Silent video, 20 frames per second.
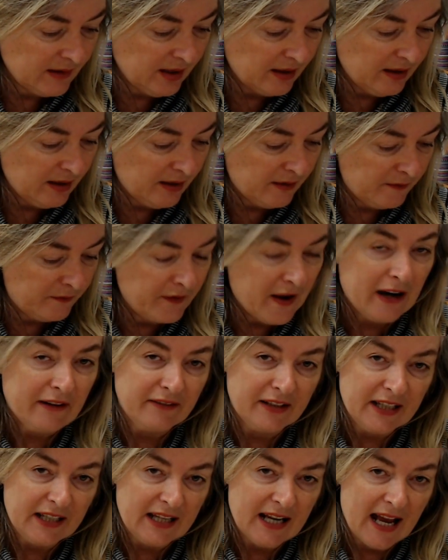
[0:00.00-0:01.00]

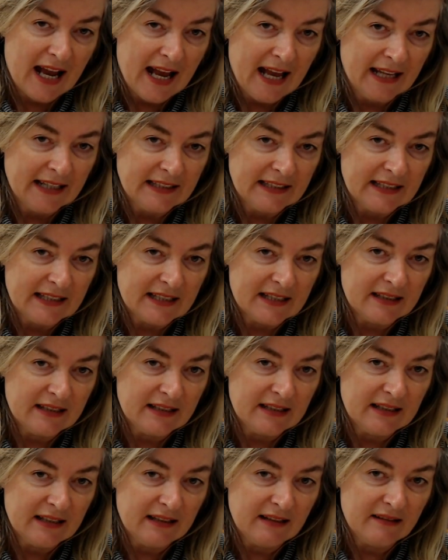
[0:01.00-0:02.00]
Farry and
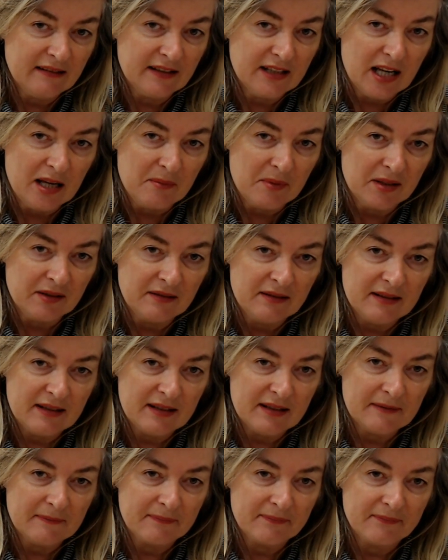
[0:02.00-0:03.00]
Damien's.